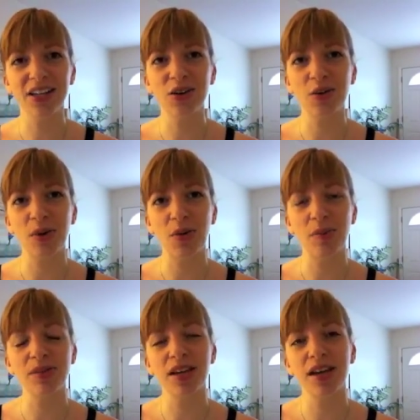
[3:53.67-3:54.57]
Go to my
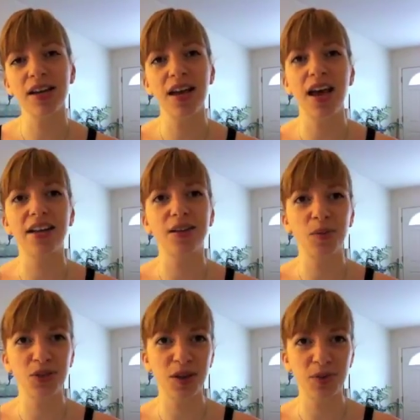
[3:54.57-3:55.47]
website at
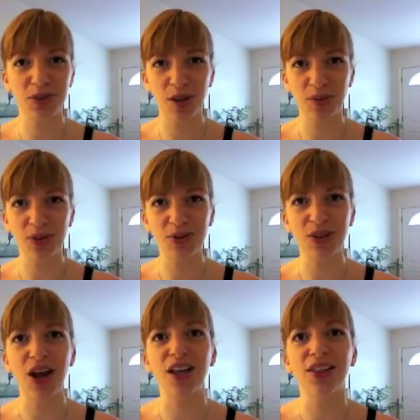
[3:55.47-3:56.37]

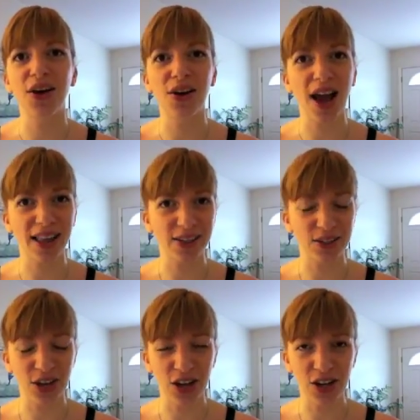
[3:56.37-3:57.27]

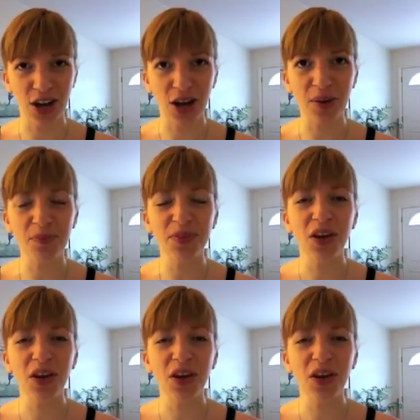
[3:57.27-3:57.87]
www.laraadler.com